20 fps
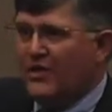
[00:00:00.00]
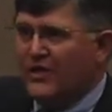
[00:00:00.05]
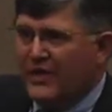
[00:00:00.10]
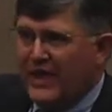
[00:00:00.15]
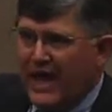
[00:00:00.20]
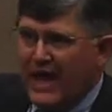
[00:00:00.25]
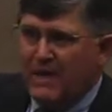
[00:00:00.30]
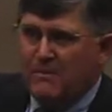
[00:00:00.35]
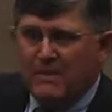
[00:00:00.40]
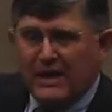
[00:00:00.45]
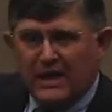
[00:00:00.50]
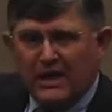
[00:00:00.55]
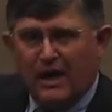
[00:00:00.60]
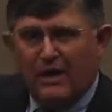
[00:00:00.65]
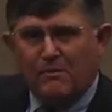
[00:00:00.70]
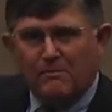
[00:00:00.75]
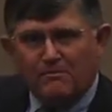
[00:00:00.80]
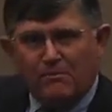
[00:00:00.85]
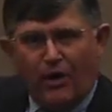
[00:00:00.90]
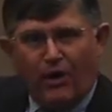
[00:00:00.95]
they
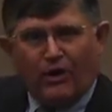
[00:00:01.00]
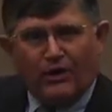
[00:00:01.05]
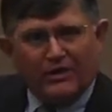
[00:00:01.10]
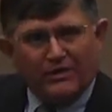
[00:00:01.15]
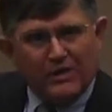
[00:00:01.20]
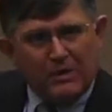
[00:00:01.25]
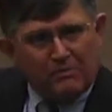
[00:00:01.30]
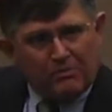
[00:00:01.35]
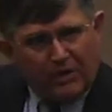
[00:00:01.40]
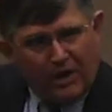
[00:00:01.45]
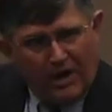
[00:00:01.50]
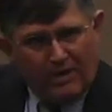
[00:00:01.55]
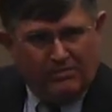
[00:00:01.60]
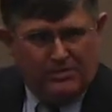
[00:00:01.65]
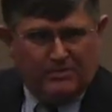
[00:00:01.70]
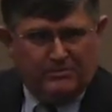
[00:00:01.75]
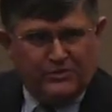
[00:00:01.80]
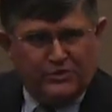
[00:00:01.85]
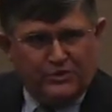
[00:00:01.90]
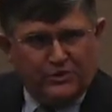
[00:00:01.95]
become part of the
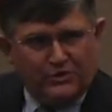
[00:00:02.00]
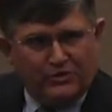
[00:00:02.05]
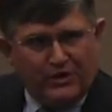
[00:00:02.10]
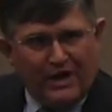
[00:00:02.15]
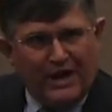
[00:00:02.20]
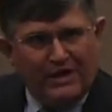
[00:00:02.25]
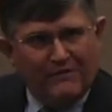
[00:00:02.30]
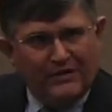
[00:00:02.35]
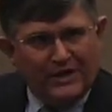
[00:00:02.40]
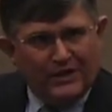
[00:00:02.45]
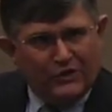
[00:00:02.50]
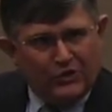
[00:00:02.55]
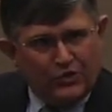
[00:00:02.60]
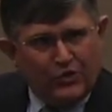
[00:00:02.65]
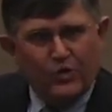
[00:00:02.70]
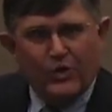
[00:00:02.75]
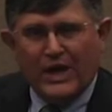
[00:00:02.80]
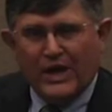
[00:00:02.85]
problems you're driving through,